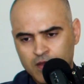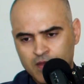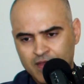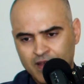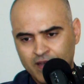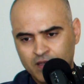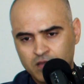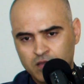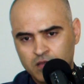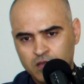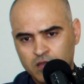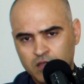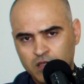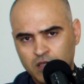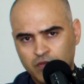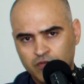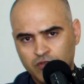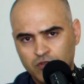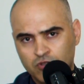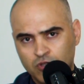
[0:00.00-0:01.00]
that
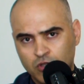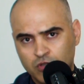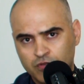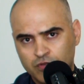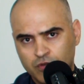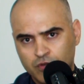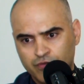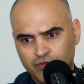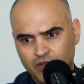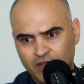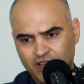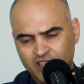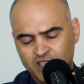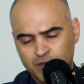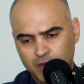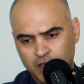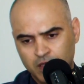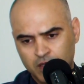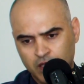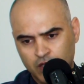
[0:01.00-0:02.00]
if you don't fulfill
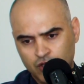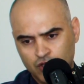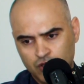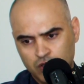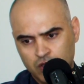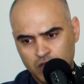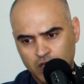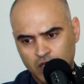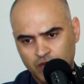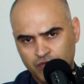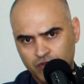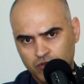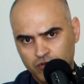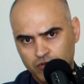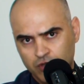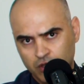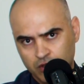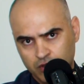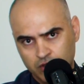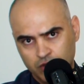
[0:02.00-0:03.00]
expectations, if you
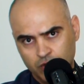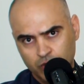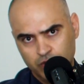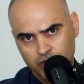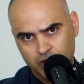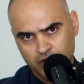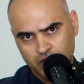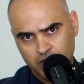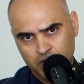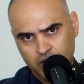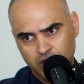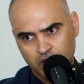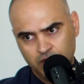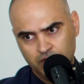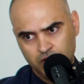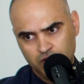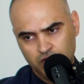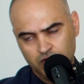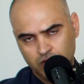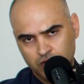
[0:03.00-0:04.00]
don't do this, and
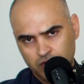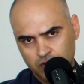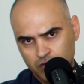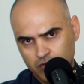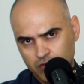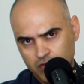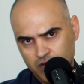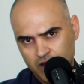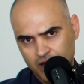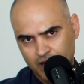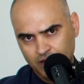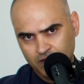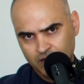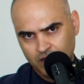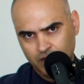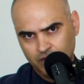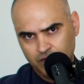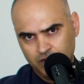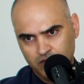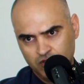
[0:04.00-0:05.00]
if you don't do that,
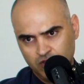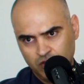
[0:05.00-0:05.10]
and if you